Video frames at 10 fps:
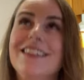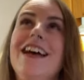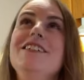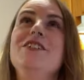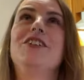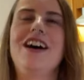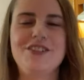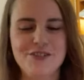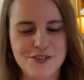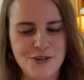Thank you.
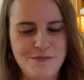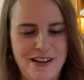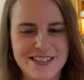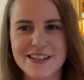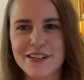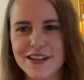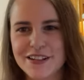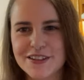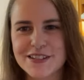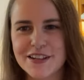Glad you enjoyed my
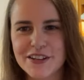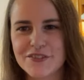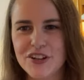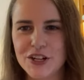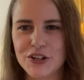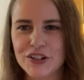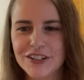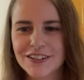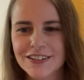ceiling, the ceiling view.